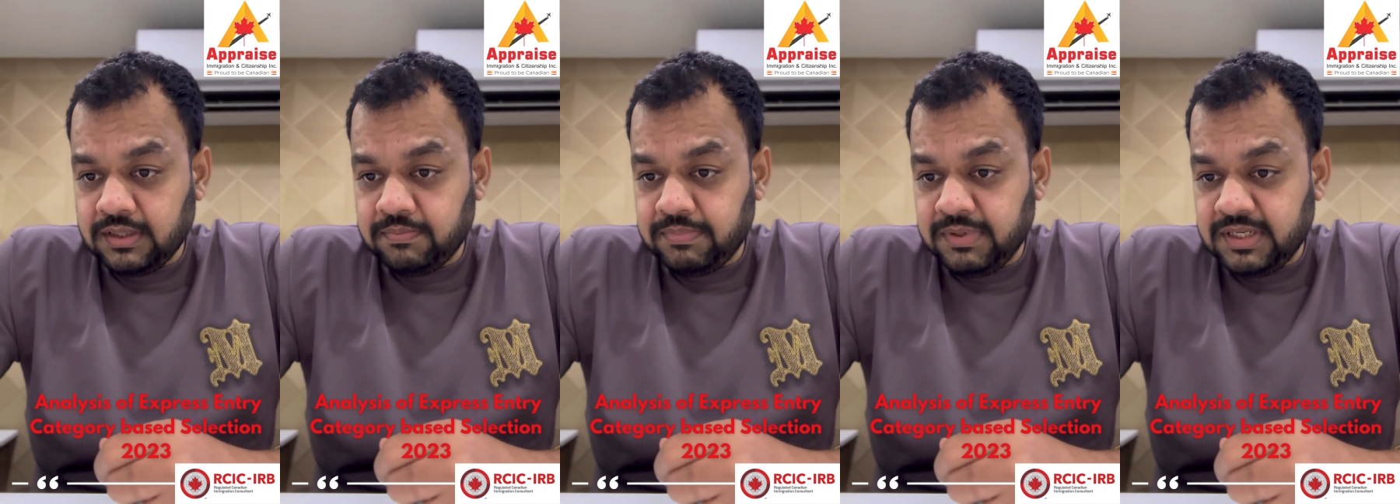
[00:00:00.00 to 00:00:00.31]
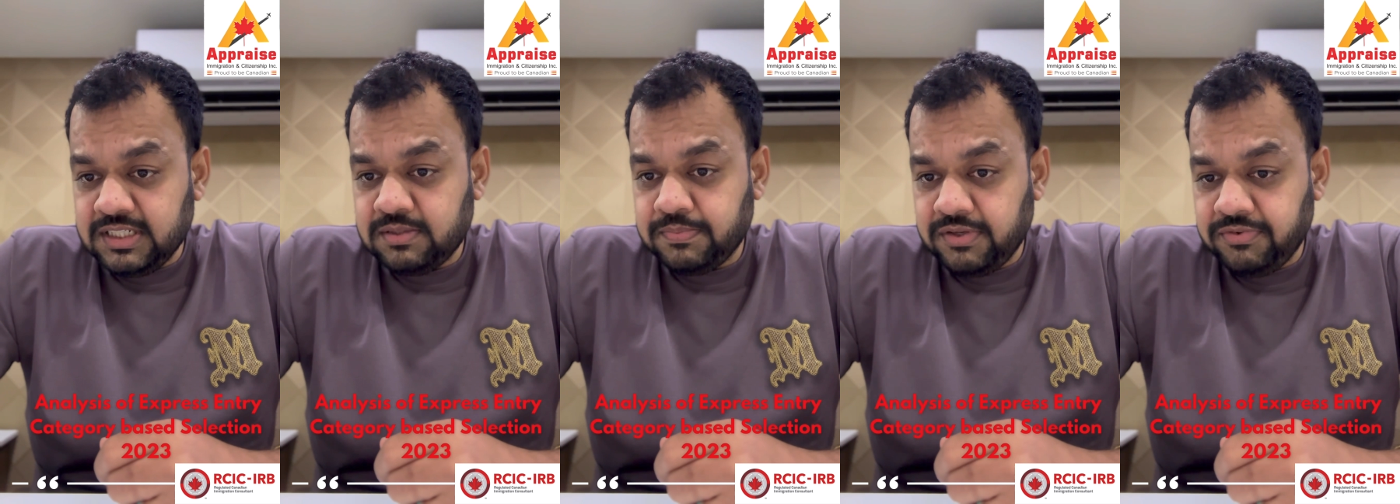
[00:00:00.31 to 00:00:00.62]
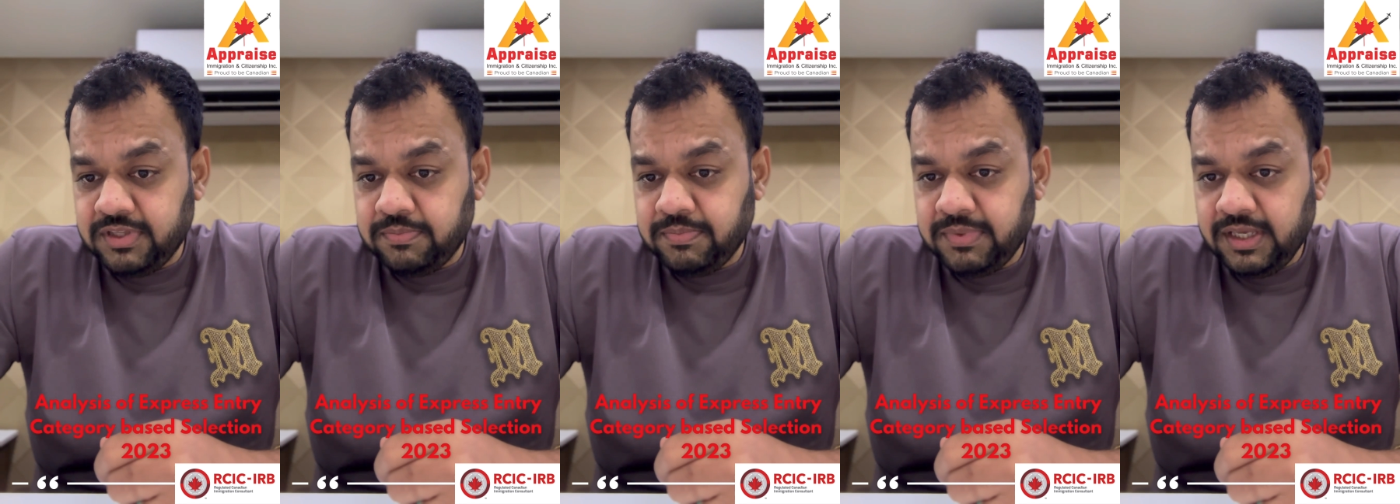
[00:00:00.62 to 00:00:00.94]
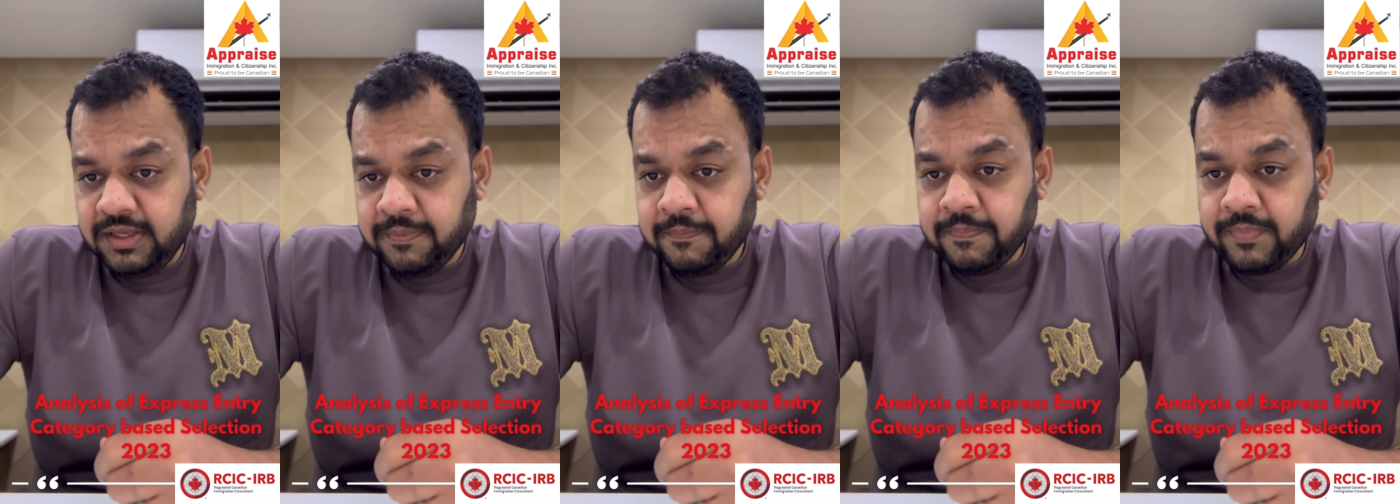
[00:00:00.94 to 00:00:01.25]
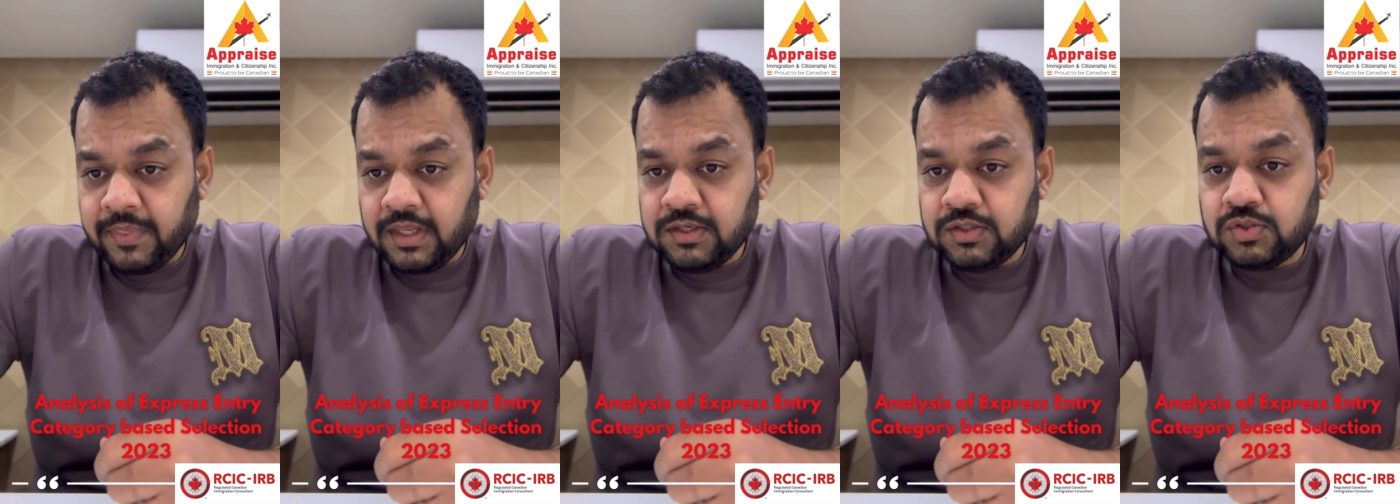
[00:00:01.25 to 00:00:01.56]
please be with me.
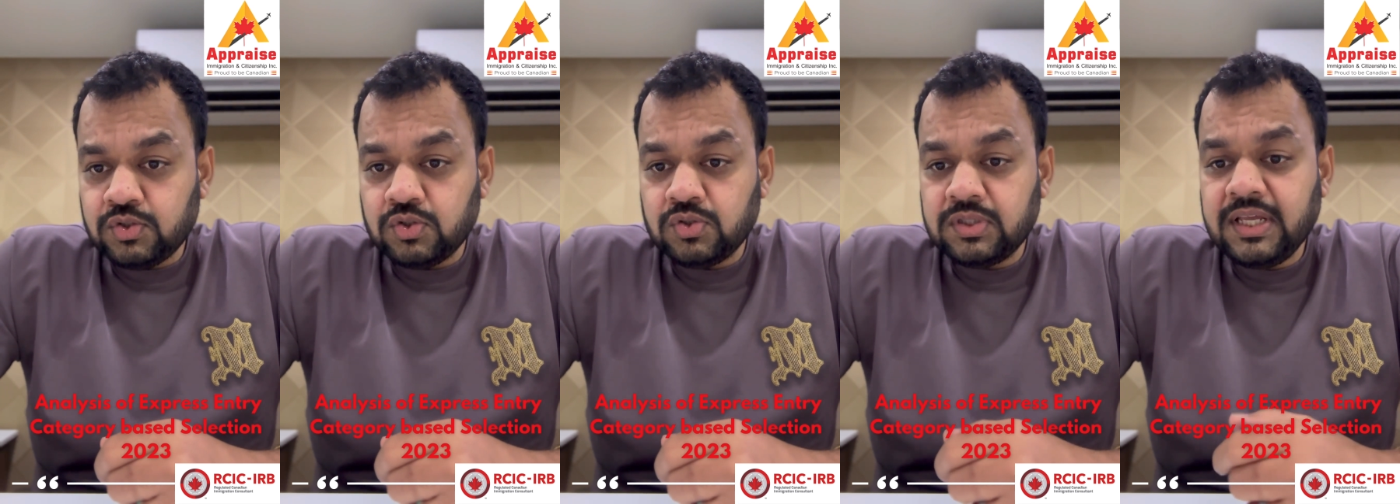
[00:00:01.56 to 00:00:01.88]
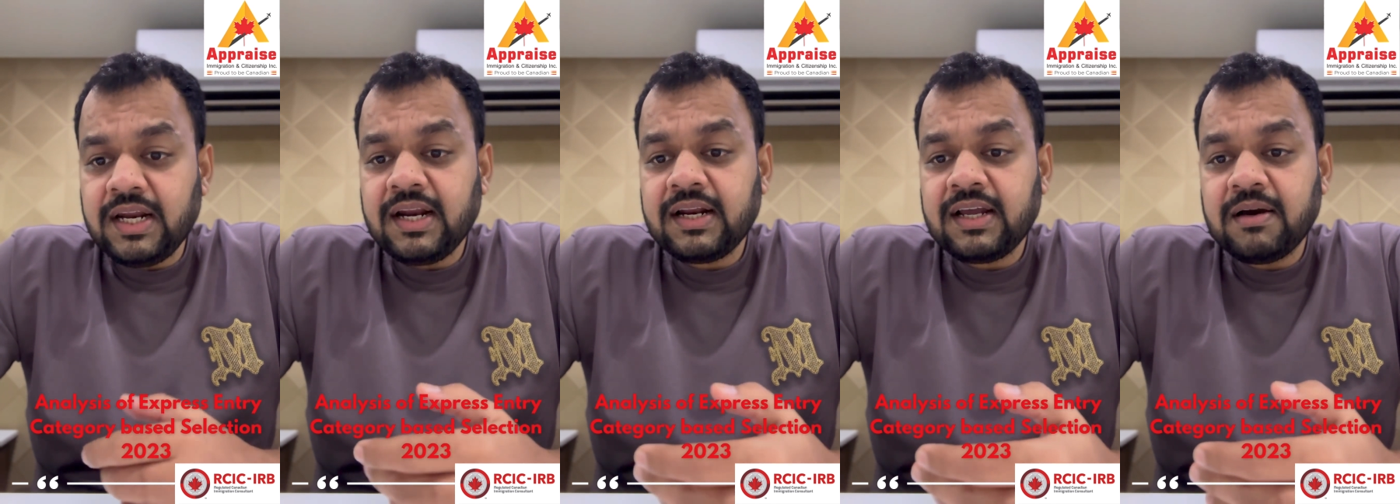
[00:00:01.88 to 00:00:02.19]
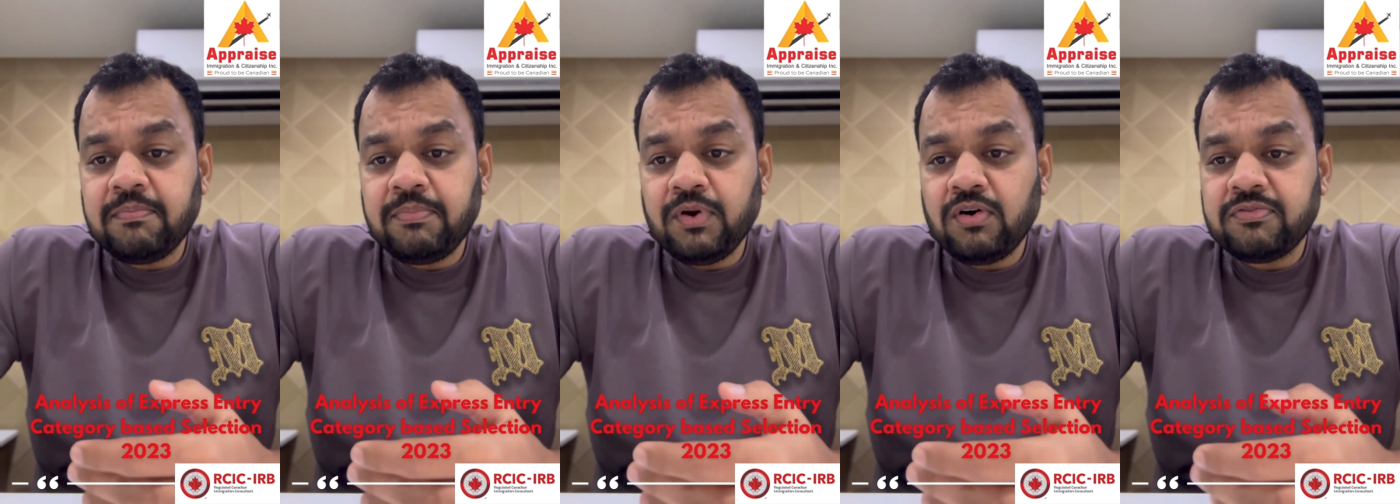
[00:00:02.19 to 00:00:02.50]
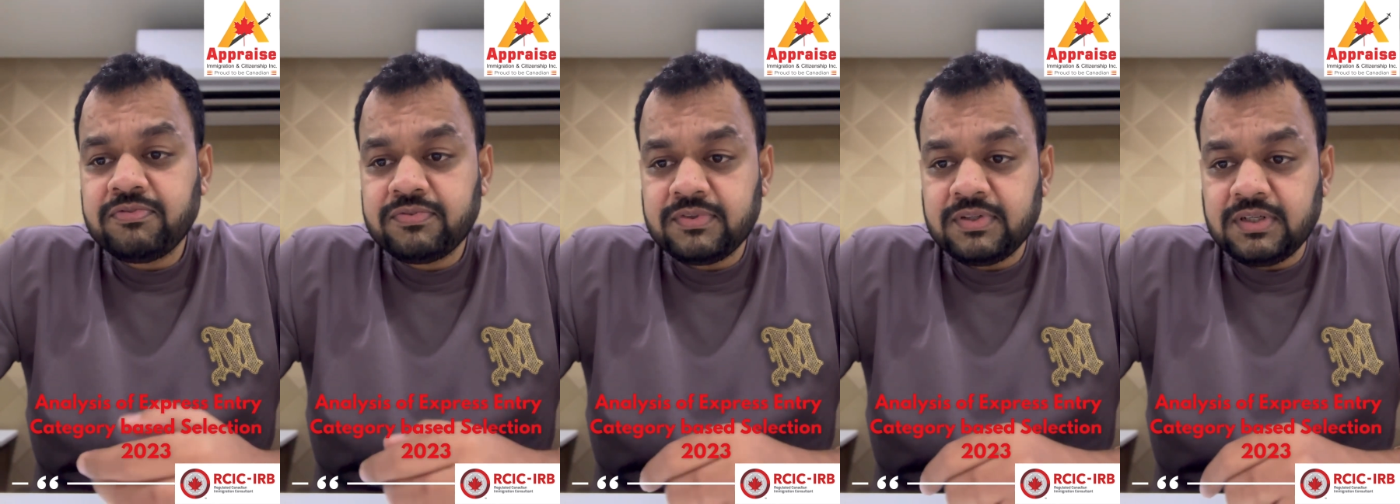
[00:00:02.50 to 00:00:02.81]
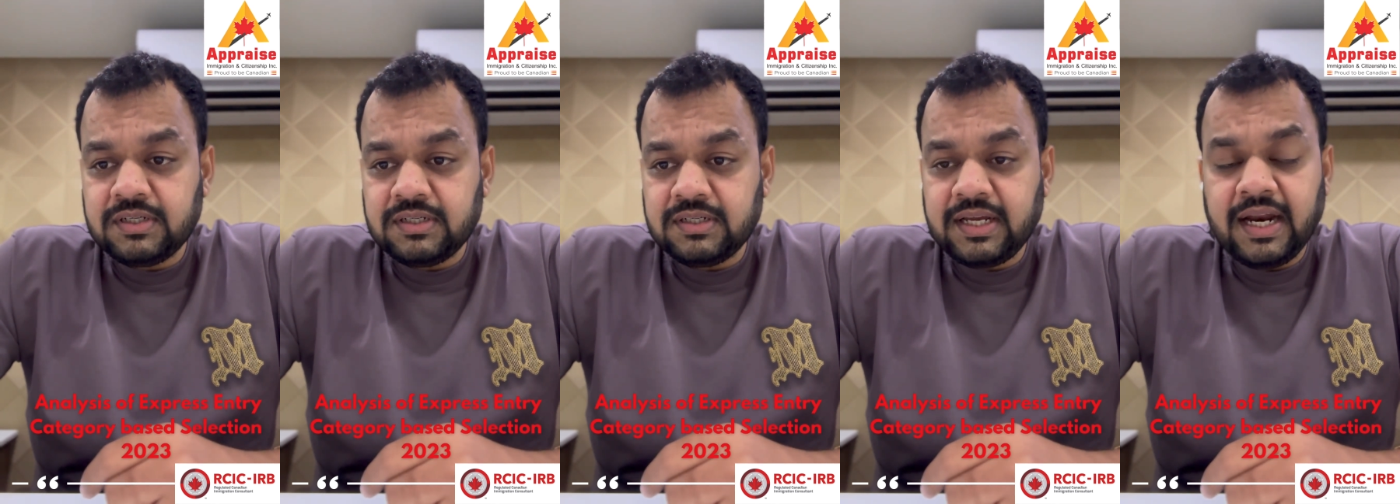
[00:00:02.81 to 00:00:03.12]
So there are a couple
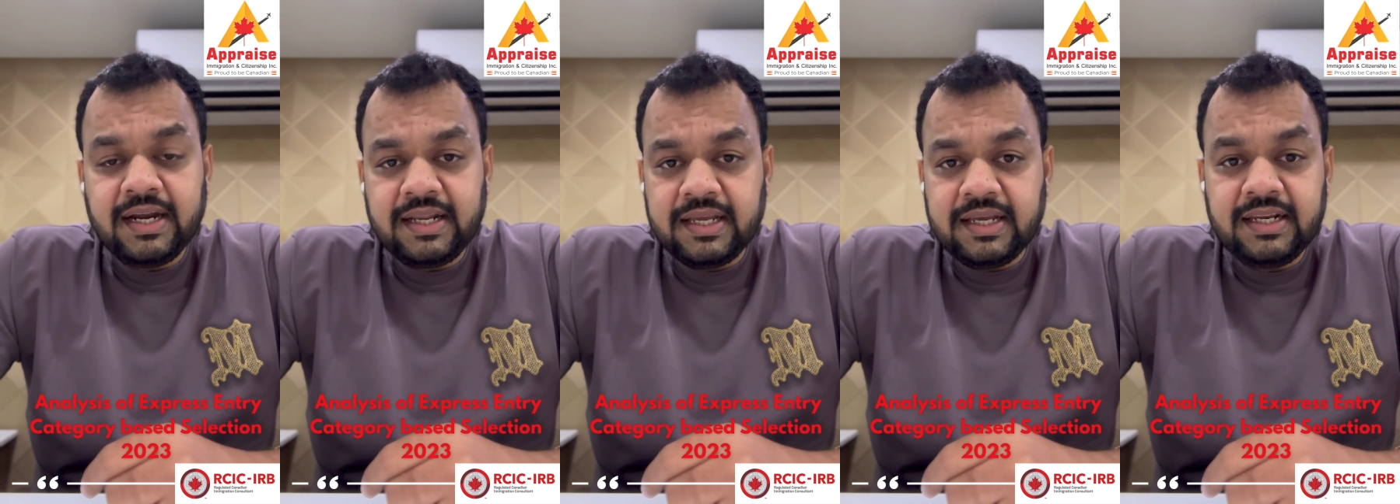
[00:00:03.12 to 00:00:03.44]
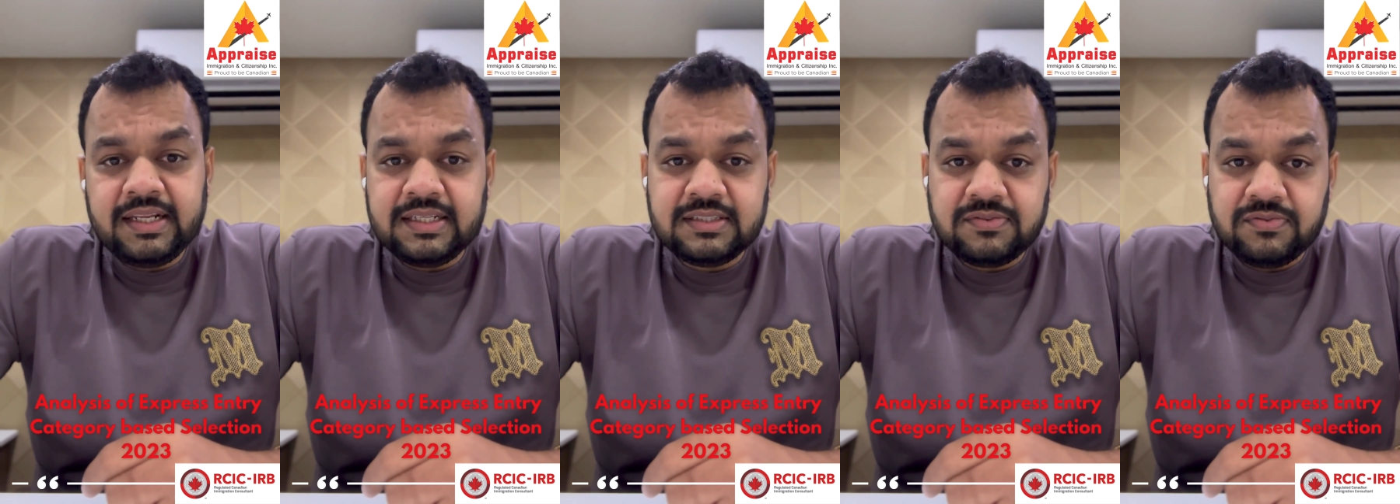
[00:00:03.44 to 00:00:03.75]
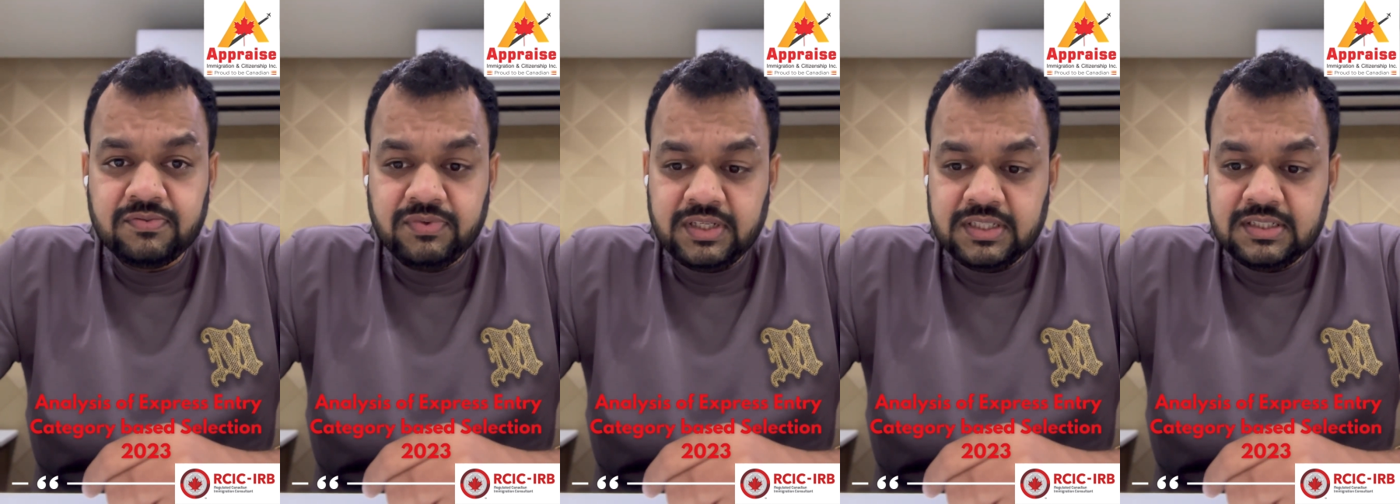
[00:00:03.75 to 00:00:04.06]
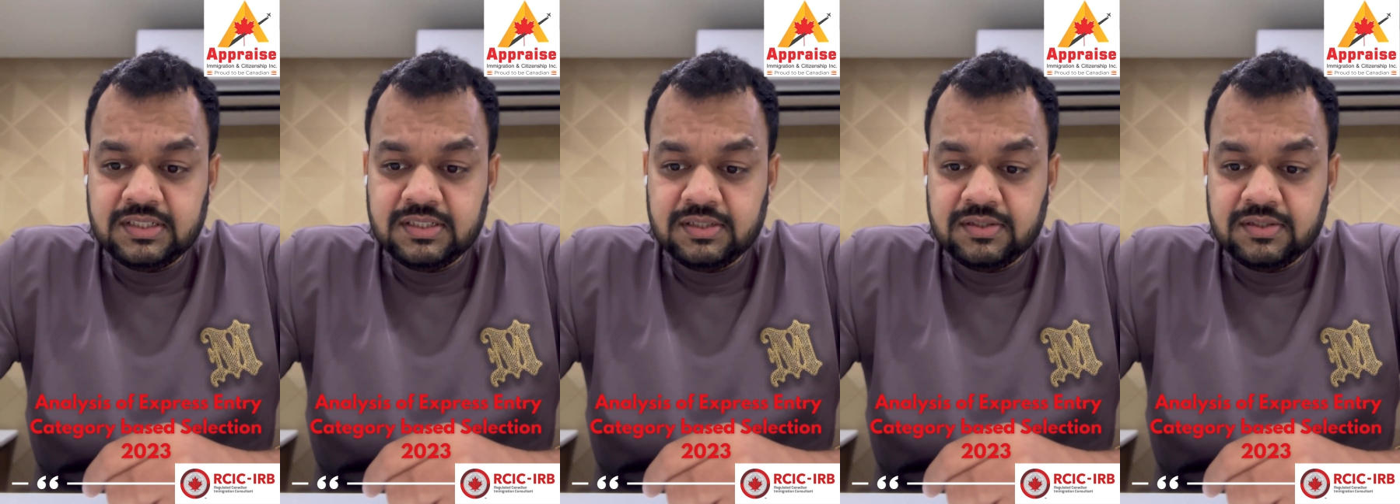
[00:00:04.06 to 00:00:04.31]
of categories which